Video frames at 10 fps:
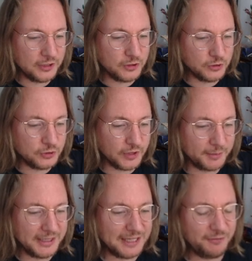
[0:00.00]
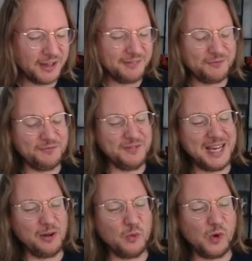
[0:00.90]
do... I mean, if I
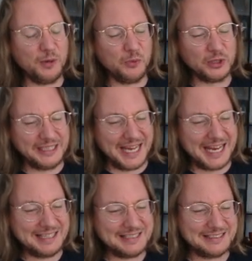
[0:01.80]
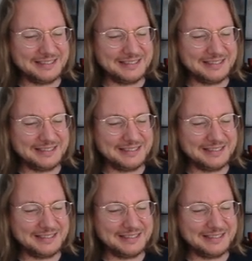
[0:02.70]
get one more land,